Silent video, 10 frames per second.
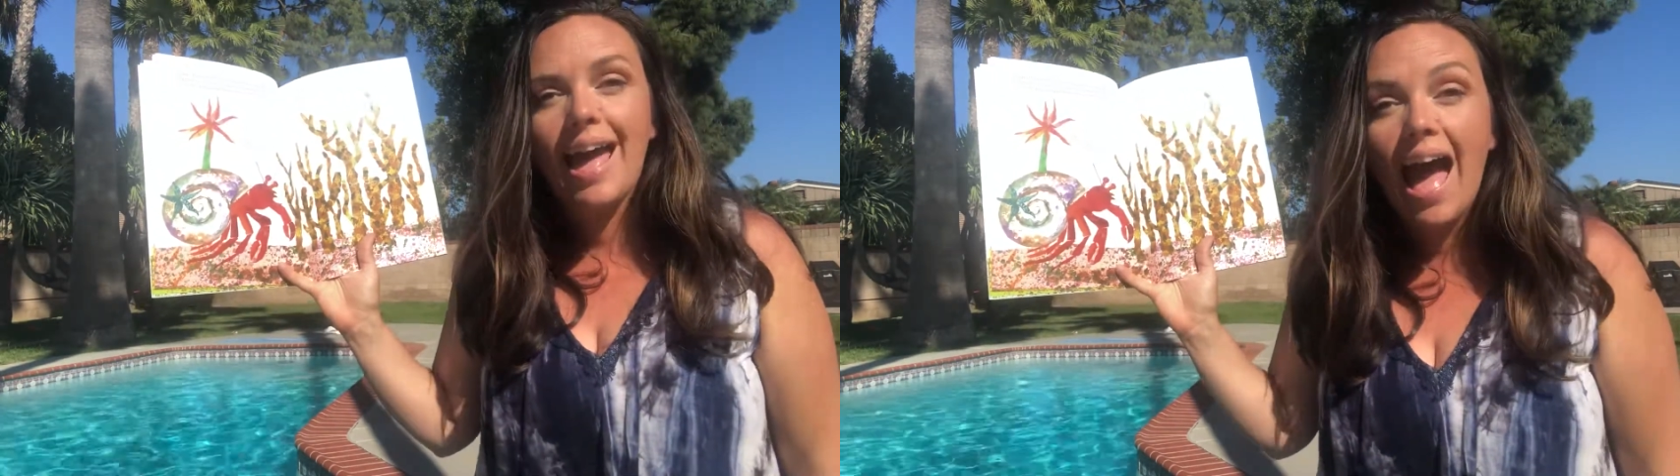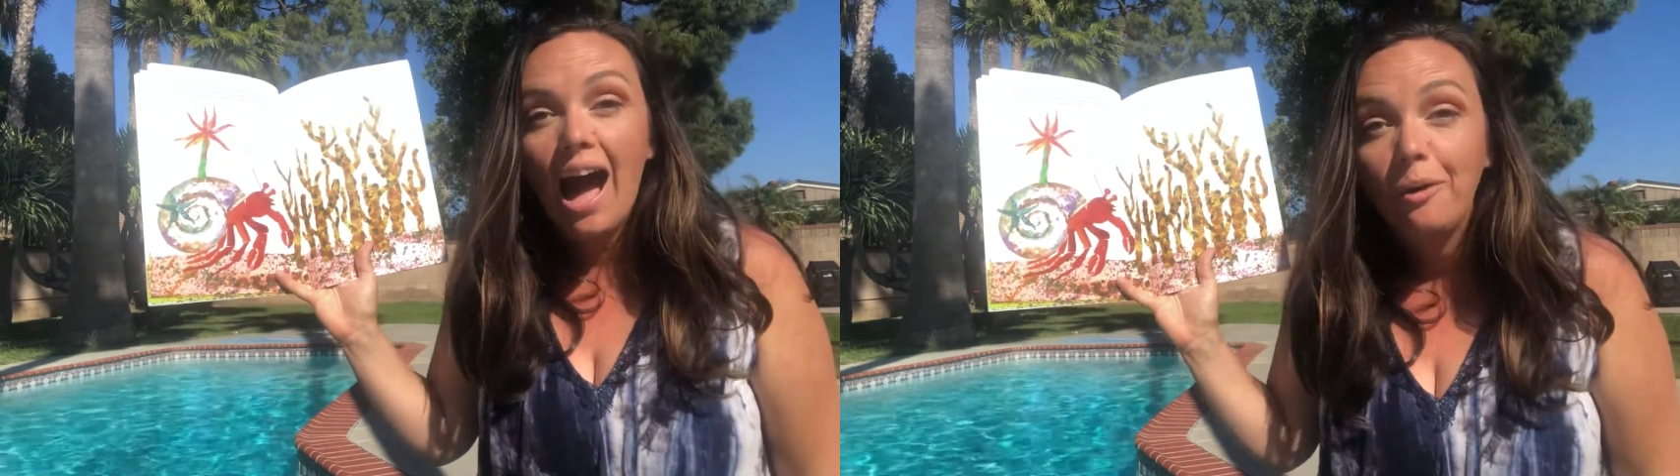
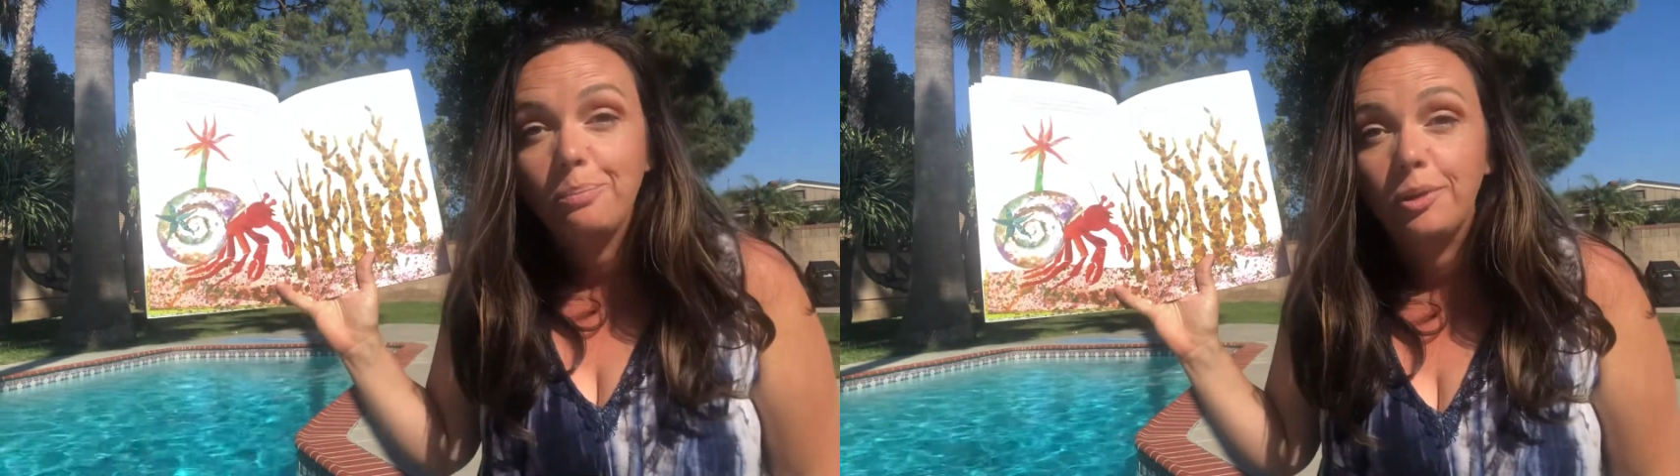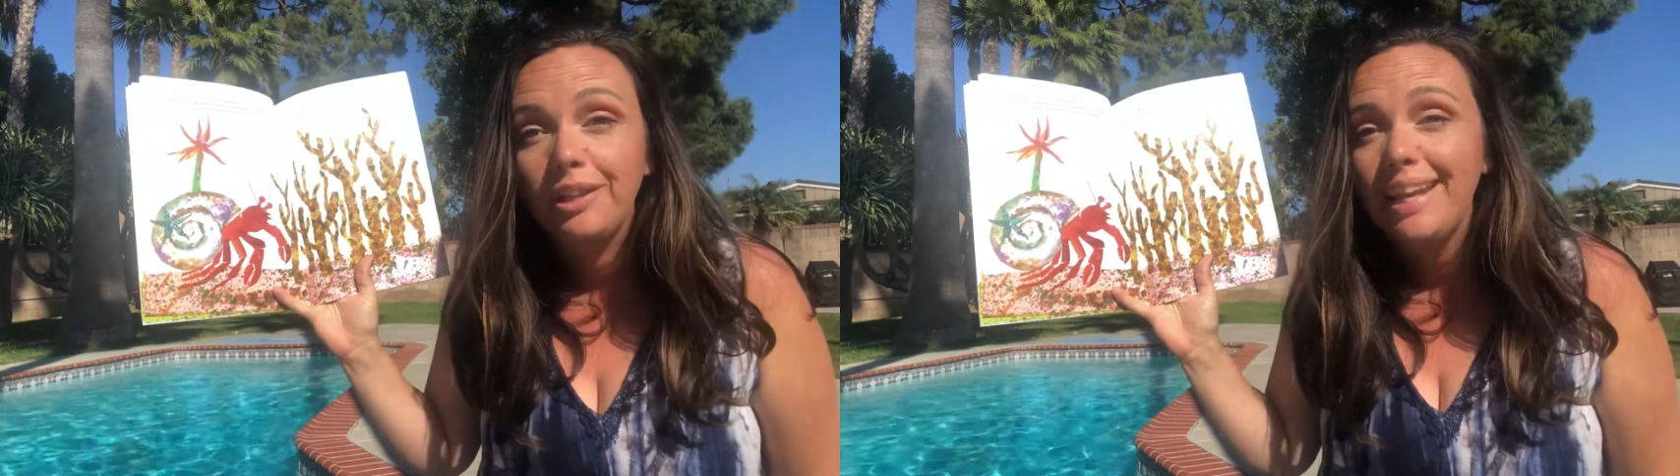How
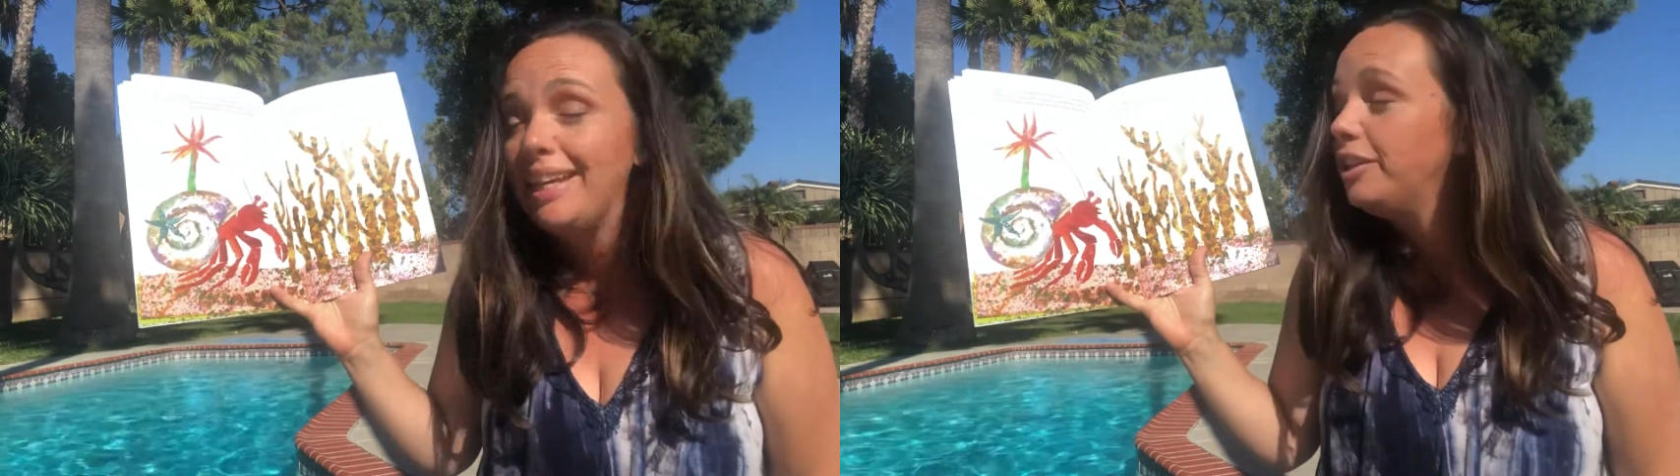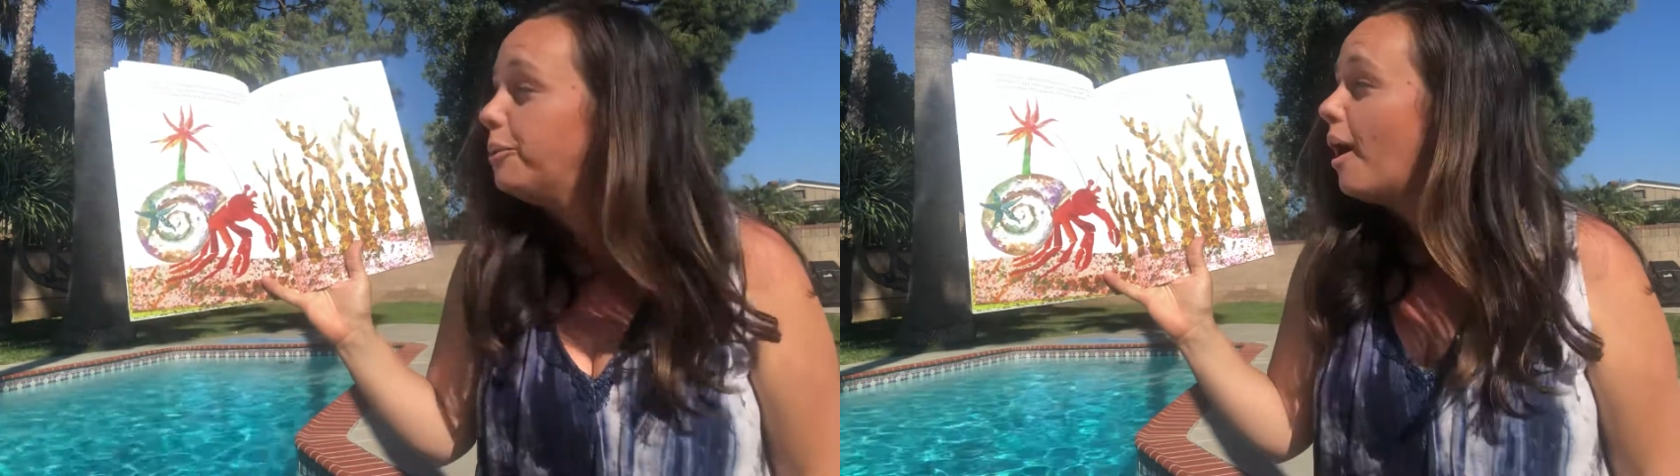pretty
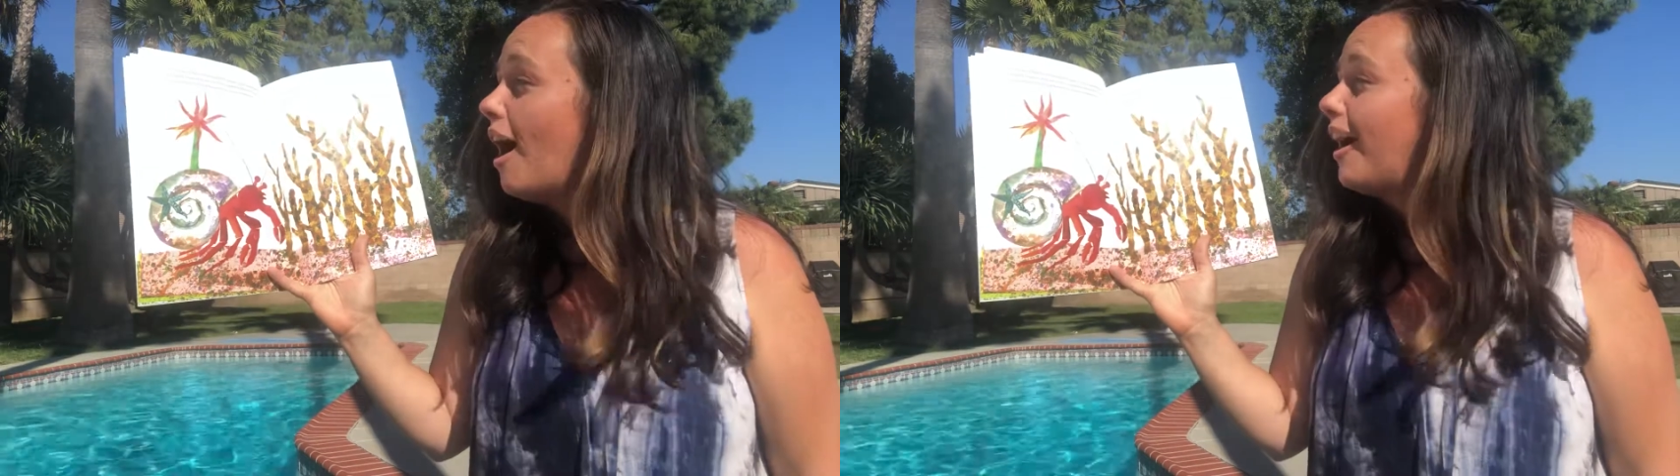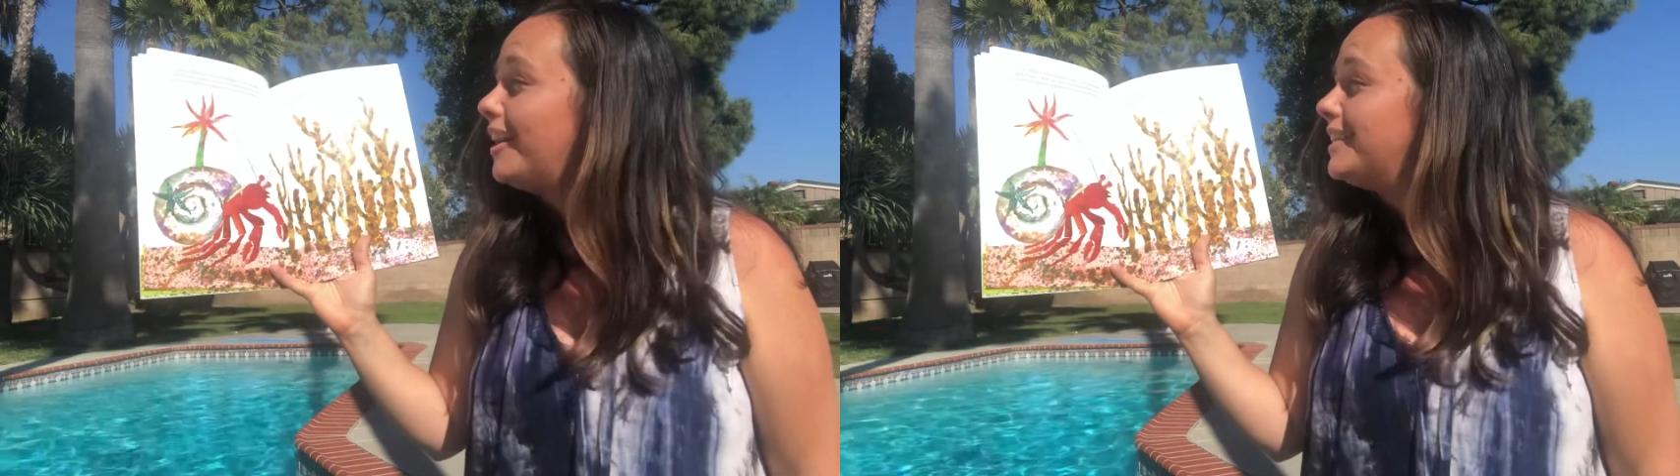you are,